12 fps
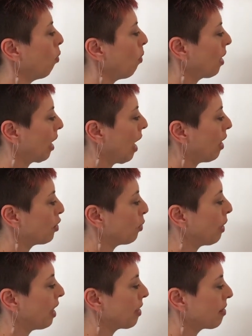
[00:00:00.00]
How do
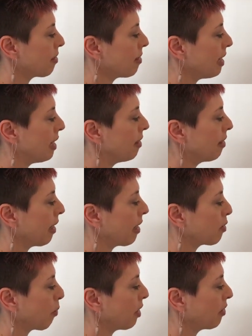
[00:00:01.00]
we exceed the
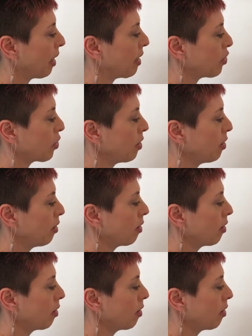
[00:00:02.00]
expectation?